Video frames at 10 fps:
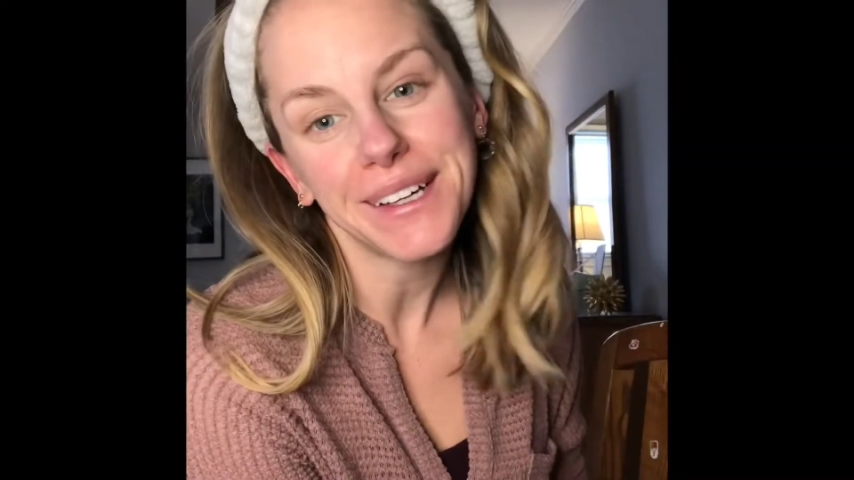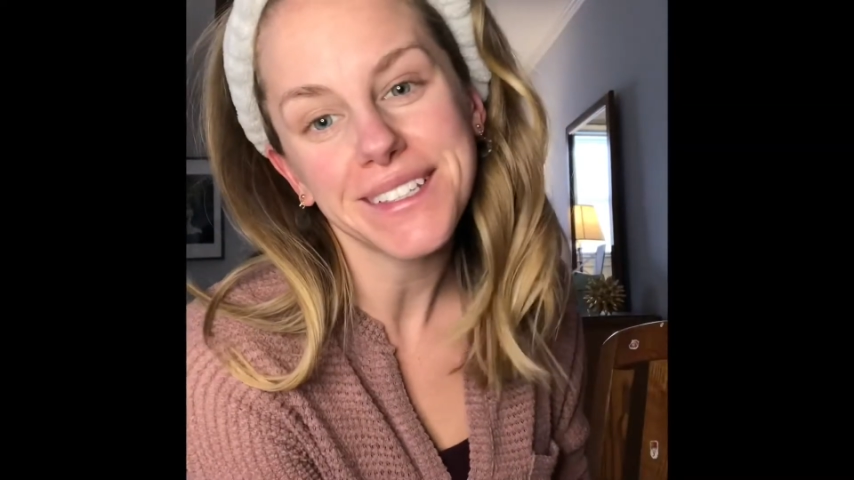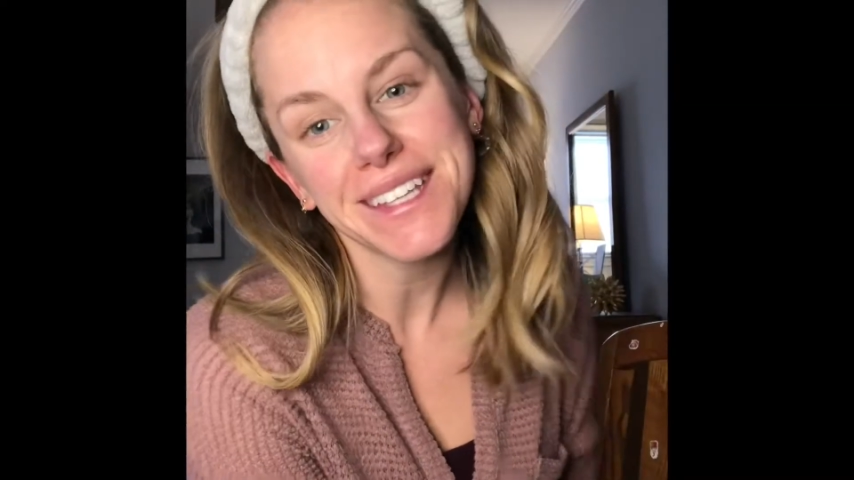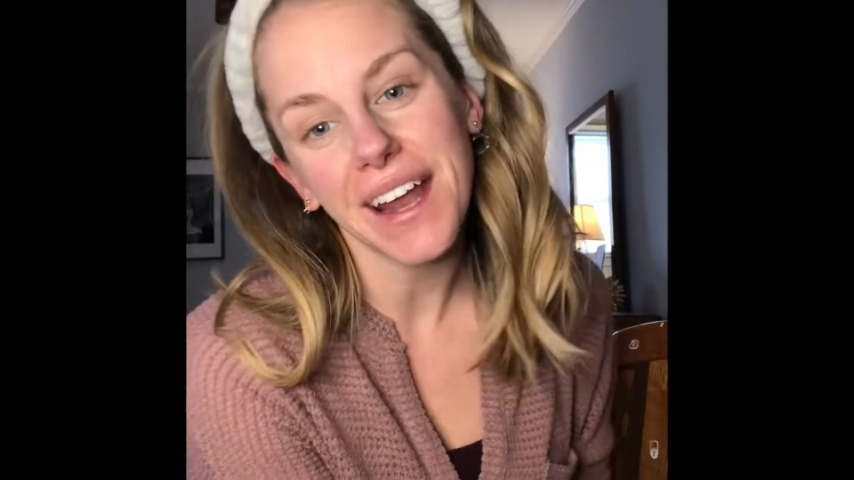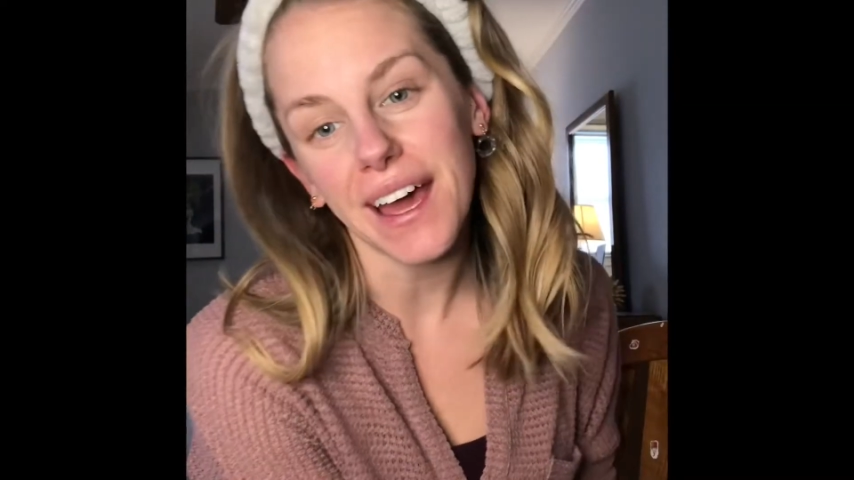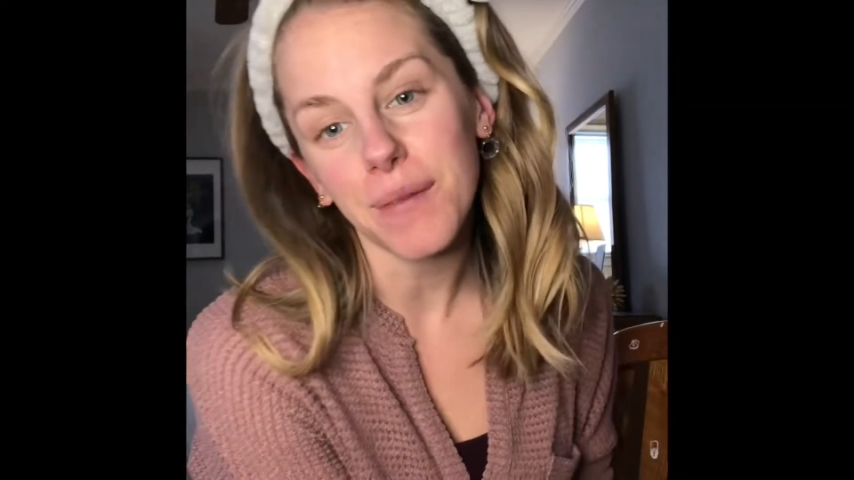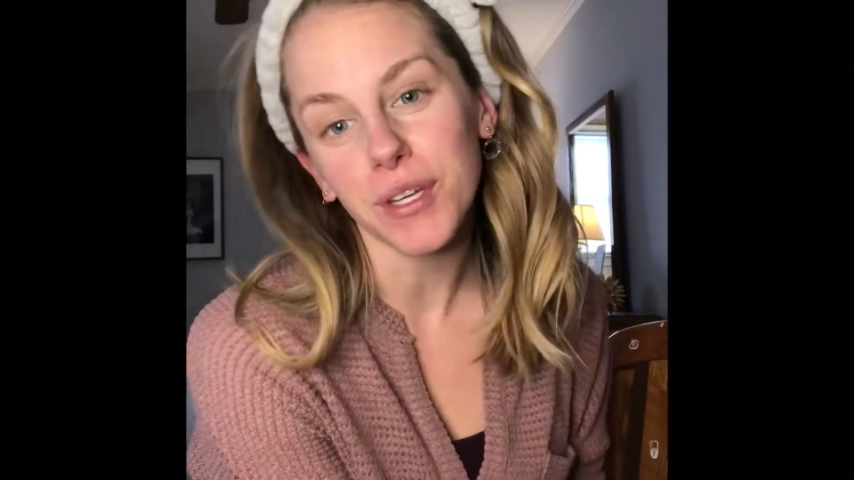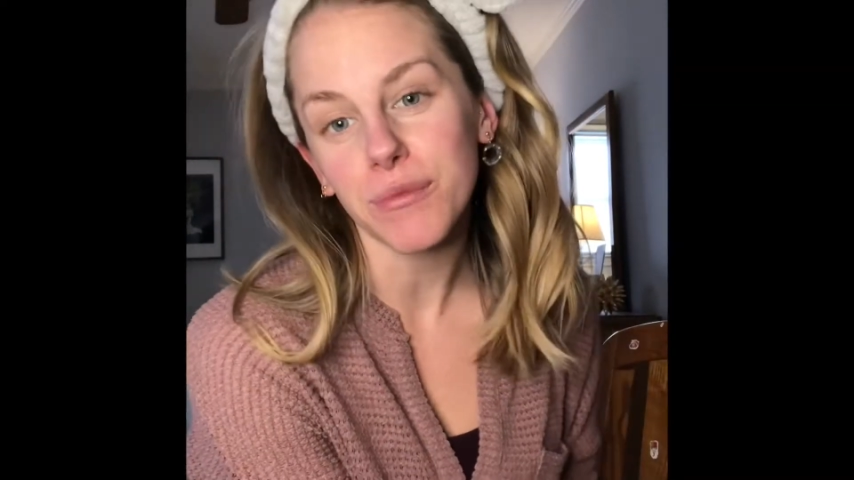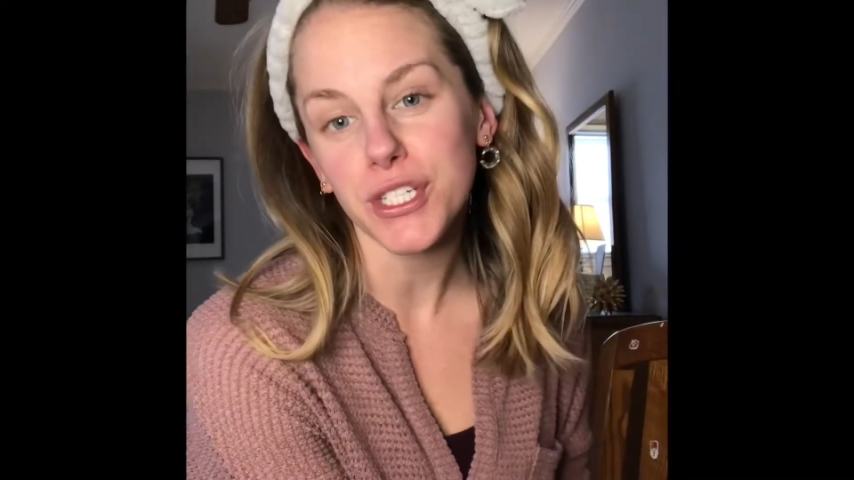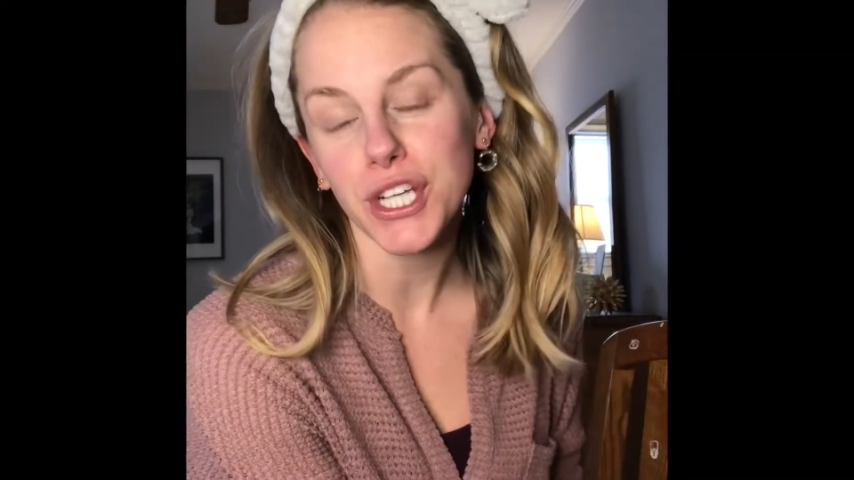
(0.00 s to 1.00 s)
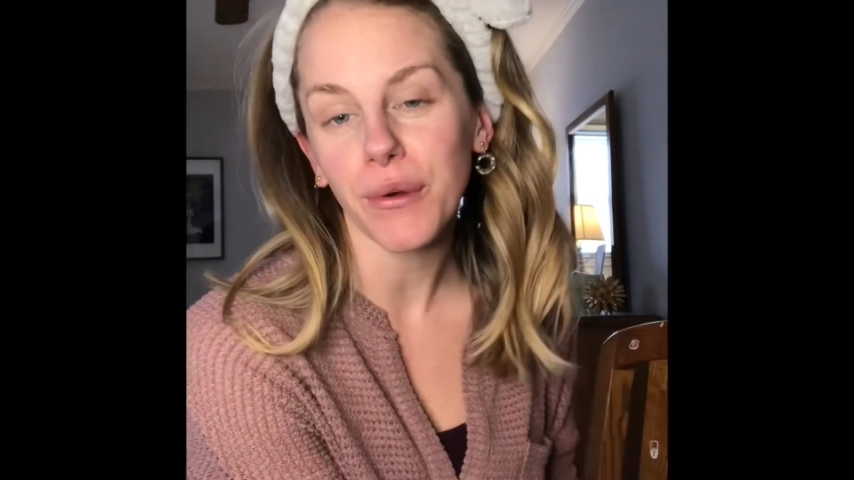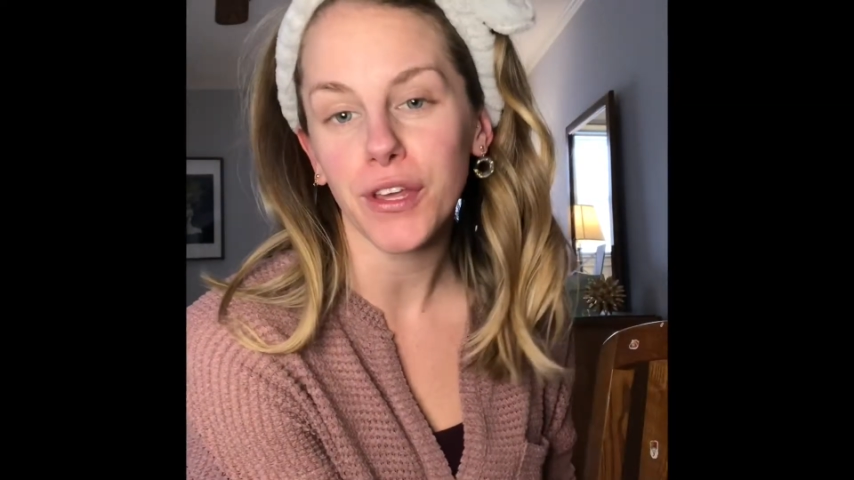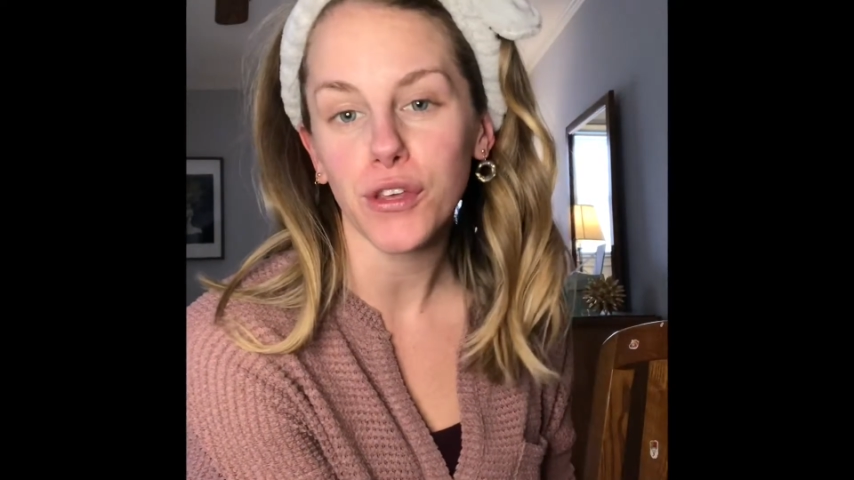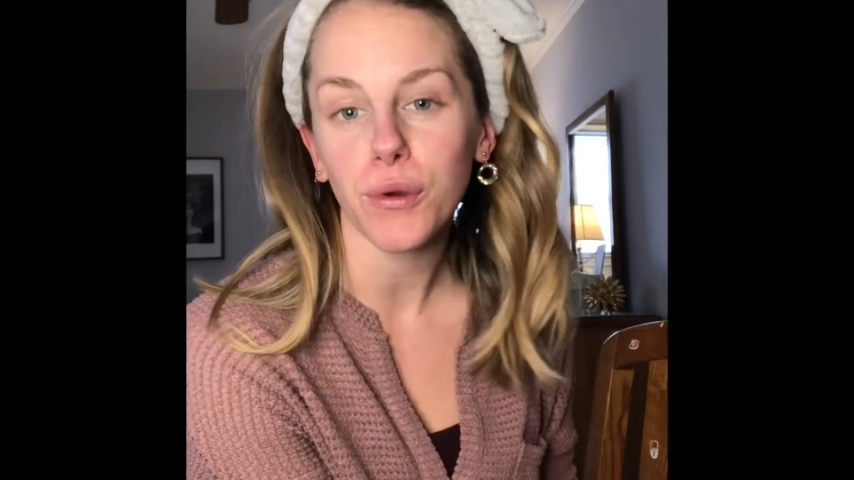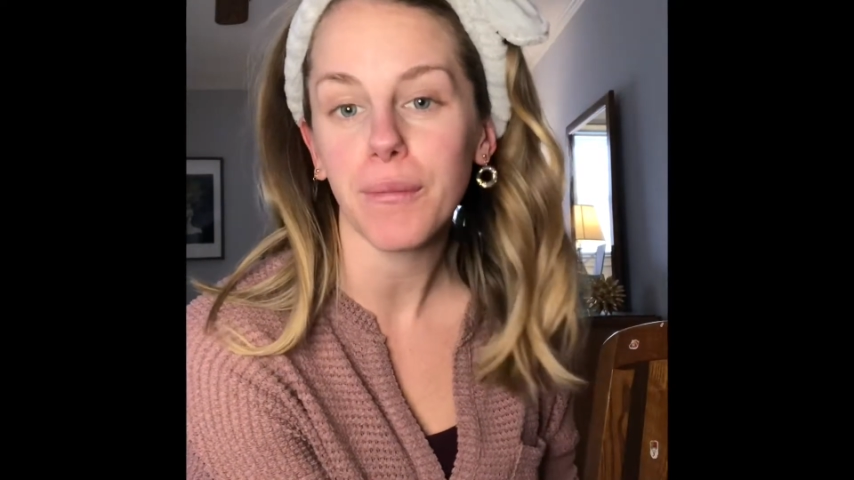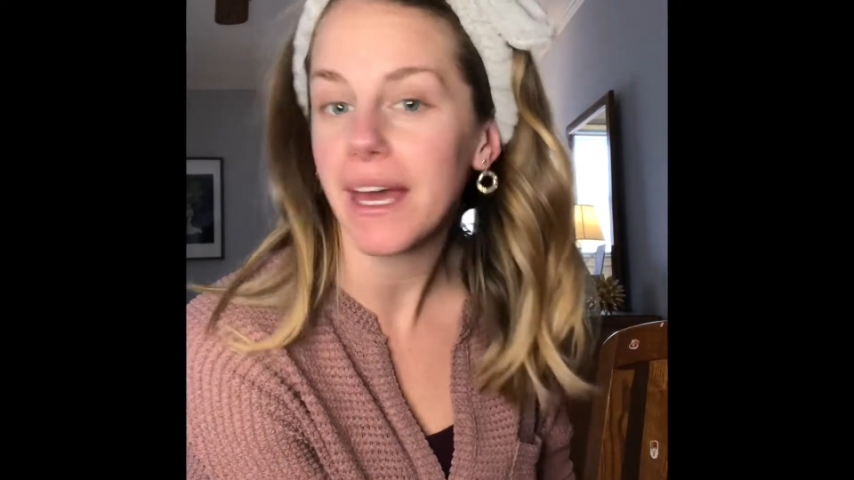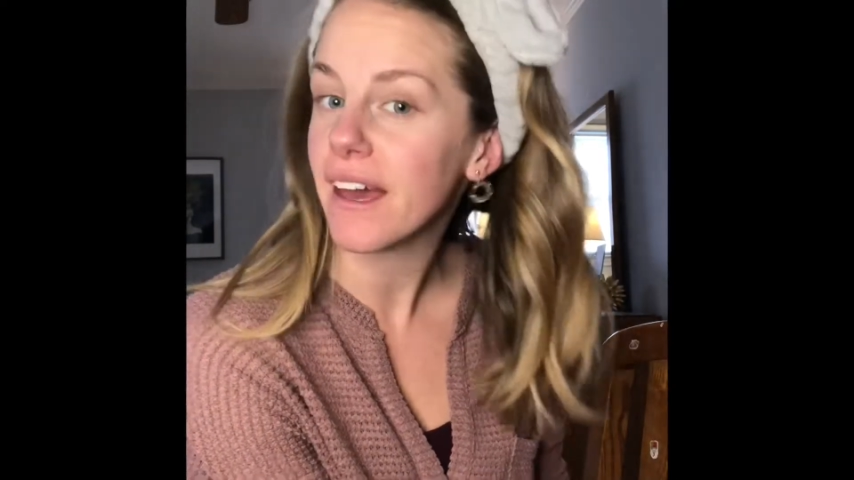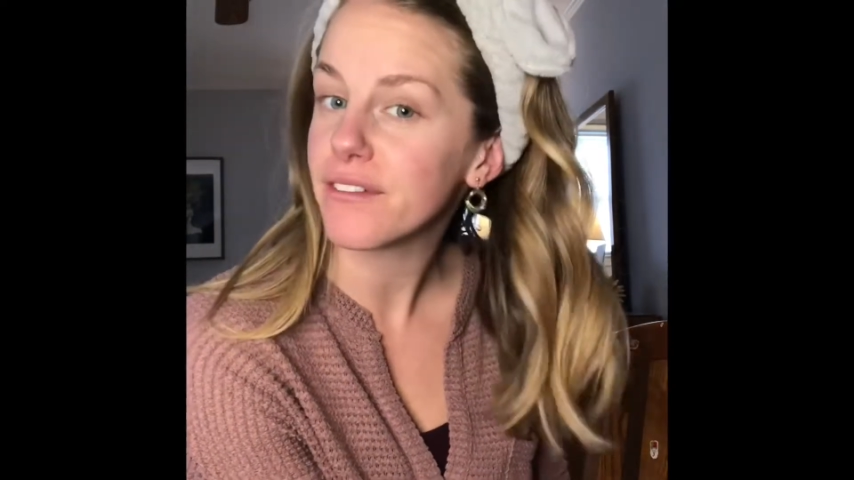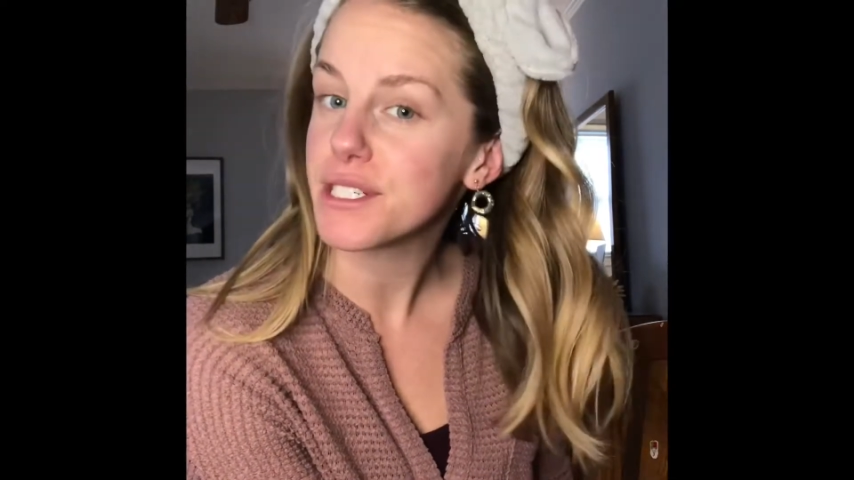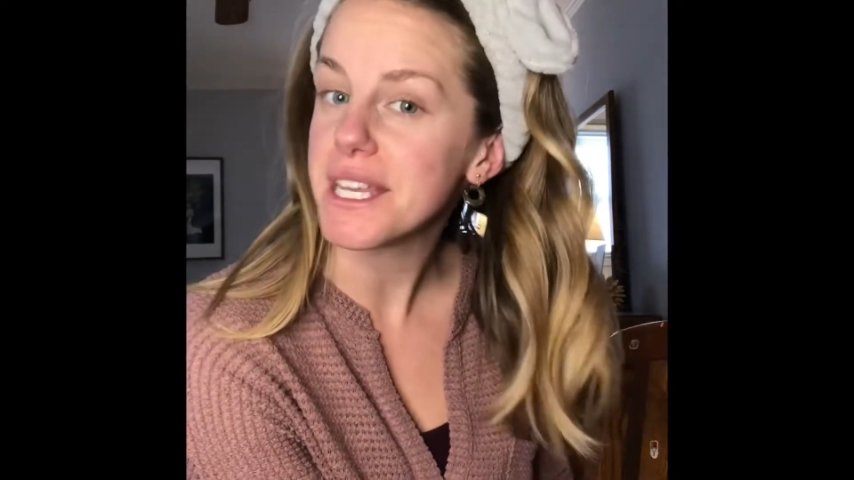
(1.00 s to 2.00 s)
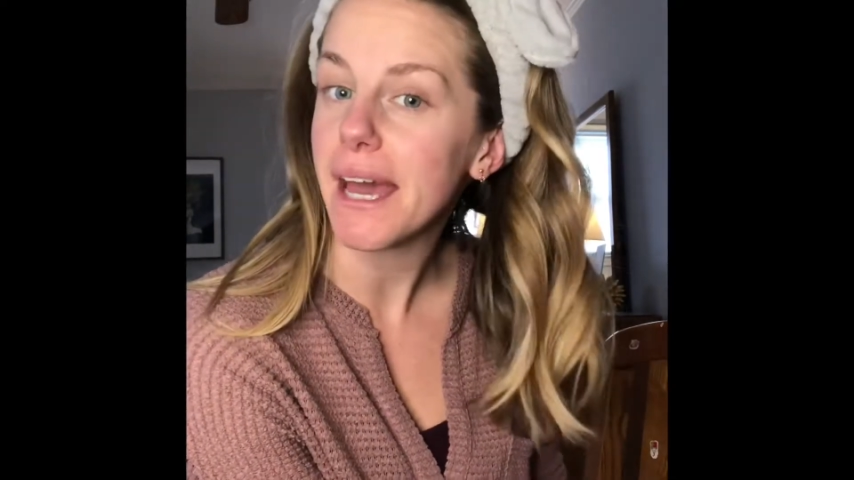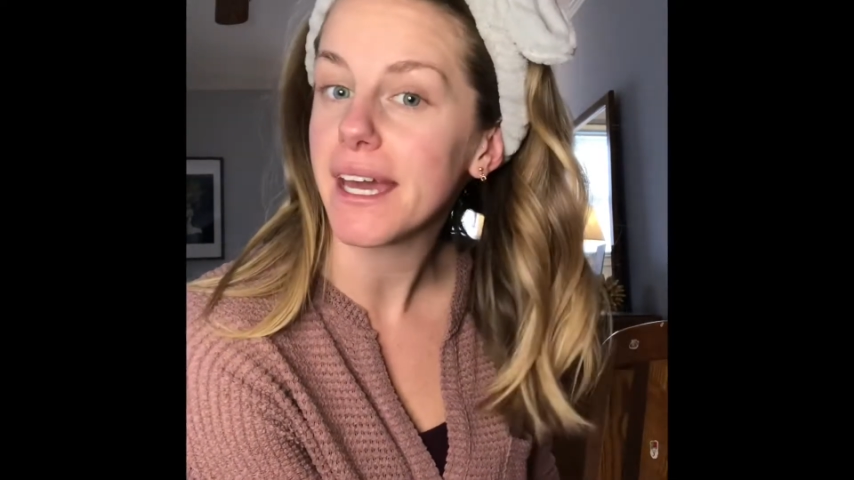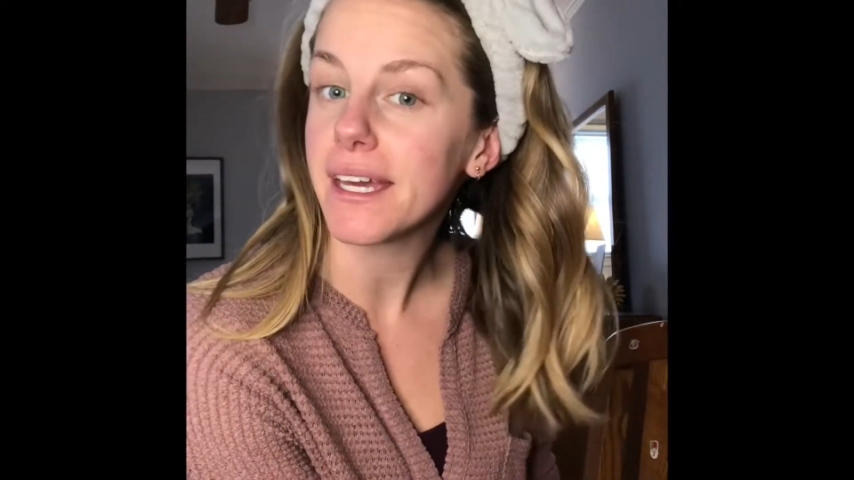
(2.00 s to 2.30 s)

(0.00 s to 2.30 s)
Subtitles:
Today I'm going to be showing you my everyday